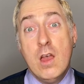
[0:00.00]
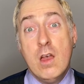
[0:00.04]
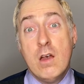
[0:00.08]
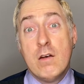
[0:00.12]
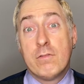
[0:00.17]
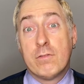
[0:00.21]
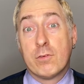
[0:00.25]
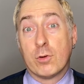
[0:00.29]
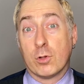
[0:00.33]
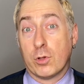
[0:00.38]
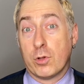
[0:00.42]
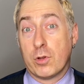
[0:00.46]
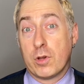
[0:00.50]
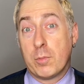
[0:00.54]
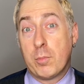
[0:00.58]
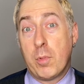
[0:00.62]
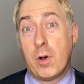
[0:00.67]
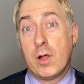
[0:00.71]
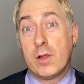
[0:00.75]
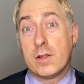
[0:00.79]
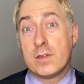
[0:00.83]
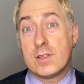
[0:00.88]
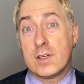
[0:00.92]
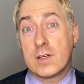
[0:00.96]
For Looney
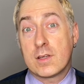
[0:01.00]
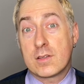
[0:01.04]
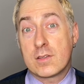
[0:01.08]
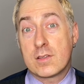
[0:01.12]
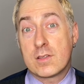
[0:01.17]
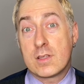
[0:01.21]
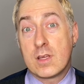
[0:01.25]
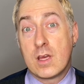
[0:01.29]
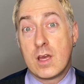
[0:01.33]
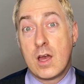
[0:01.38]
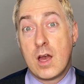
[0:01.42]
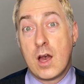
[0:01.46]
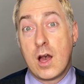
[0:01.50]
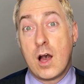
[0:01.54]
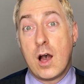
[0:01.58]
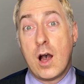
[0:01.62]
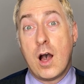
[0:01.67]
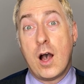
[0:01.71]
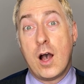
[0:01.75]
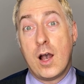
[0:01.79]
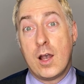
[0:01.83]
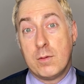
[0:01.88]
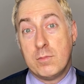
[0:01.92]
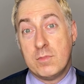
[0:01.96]
Politics,
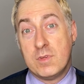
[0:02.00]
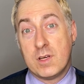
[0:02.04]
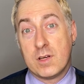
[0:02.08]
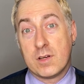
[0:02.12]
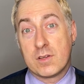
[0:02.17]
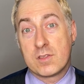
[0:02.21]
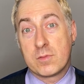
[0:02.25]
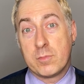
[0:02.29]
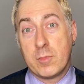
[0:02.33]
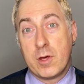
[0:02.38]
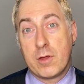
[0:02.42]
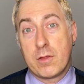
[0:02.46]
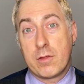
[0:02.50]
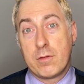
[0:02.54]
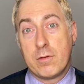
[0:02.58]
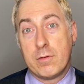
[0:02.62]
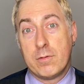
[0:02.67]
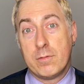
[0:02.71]
I'm Dale Smith.